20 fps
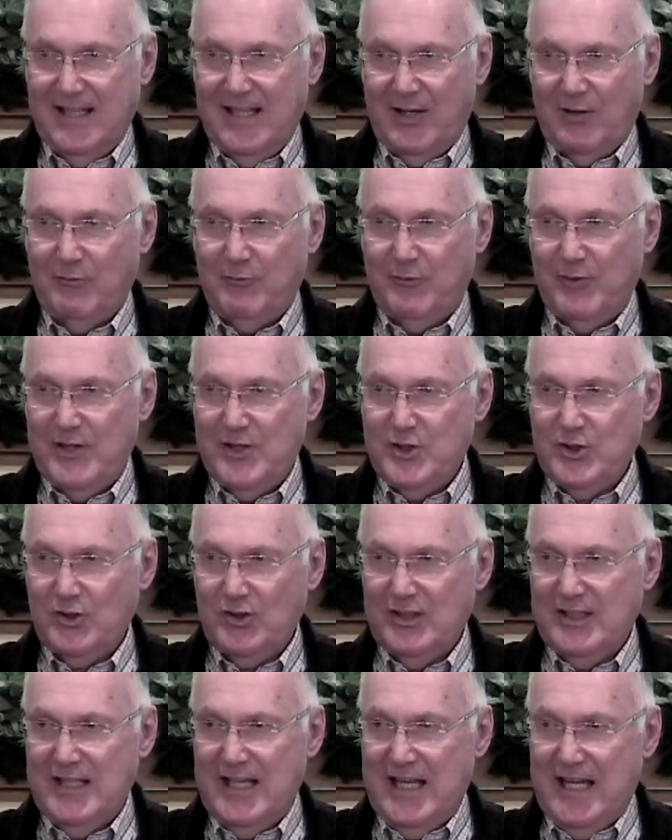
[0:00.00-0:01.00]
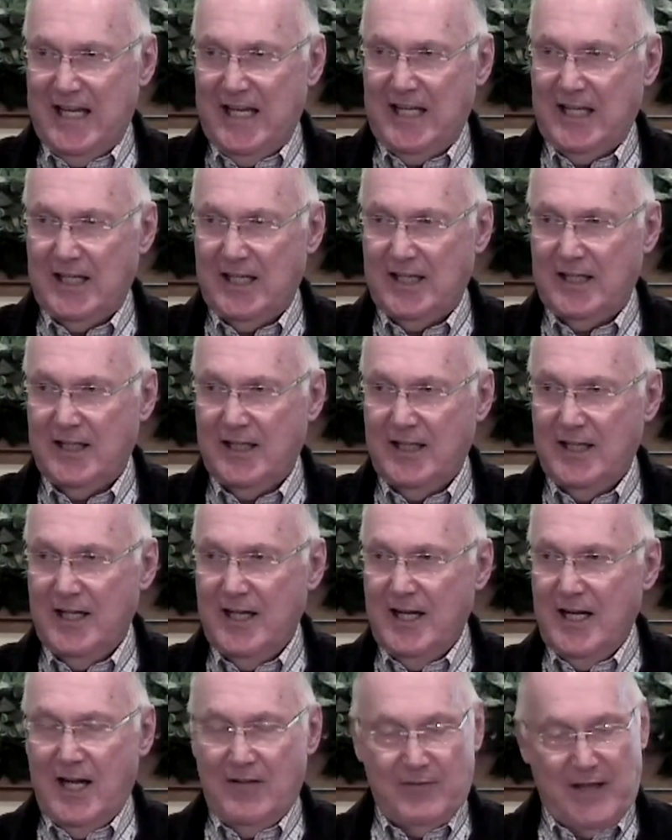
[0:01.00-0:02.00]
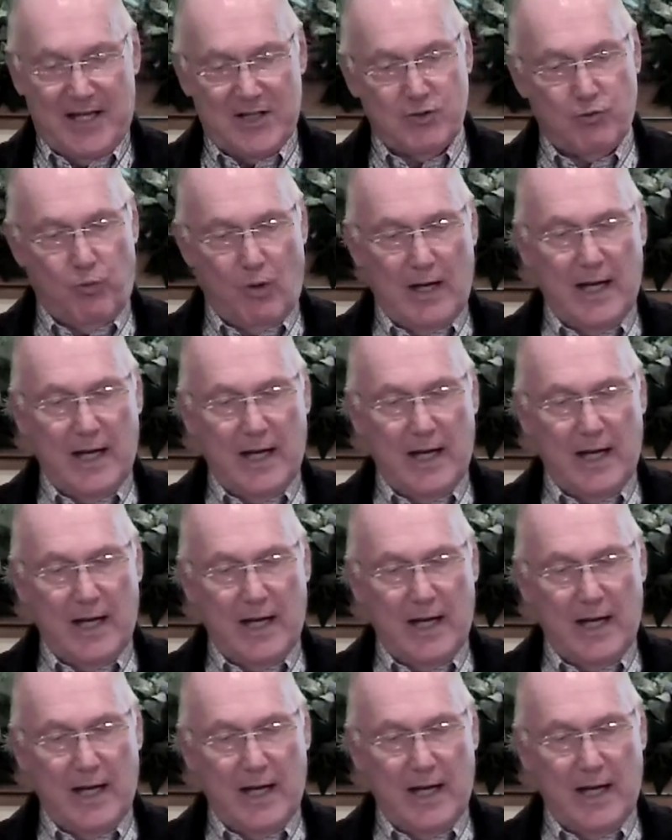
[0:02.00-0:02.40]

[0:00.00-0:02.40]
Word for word: It officially ended. That's